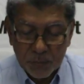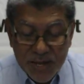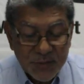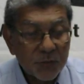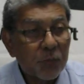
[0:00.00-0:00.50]

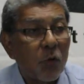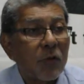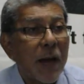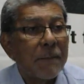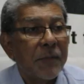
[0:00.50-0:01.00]
Massive
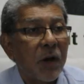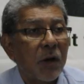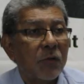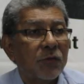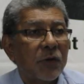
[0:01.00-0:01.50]
program
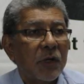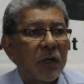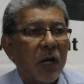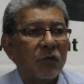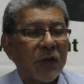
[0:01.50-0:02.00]
of
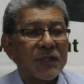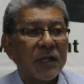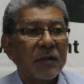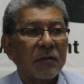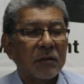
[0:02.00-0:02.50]

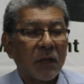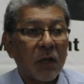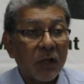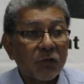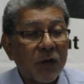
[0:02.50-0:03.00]
addressing the
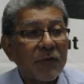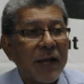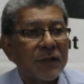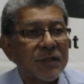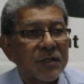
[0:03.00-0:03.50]
culture of
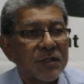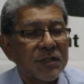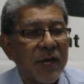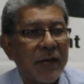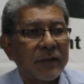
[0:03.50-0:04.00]
violence in the
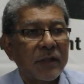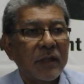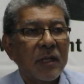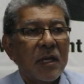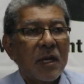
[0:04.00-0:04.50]

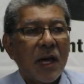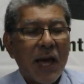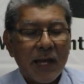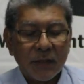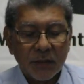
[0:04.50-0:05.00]
society,
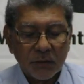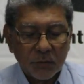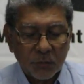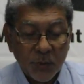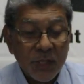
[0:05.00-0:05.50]
and
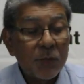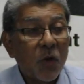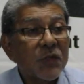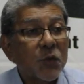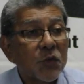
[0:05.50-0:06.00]
we need
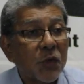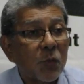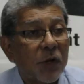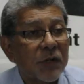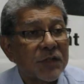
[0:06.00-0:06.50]
more
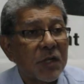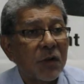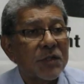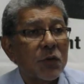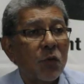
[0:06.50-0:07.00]
social workers in
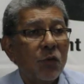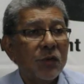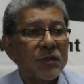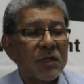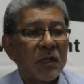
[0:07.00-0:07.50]
our
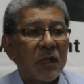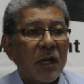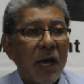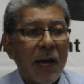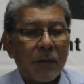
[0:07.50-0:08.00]
schools.
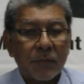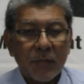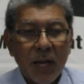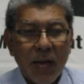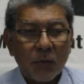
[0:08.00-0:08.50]

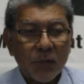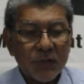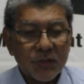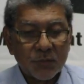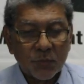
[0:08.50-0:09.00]
I
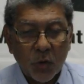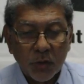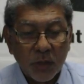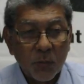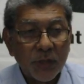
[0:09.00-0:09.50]
was
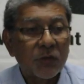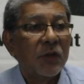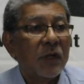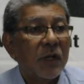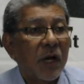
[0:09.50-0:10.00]
talking with
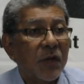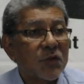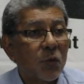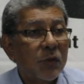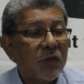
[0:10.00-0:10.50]
a
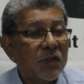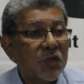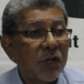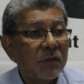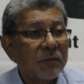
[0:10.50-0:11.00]
school
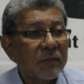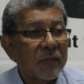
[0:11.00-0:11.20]
teacher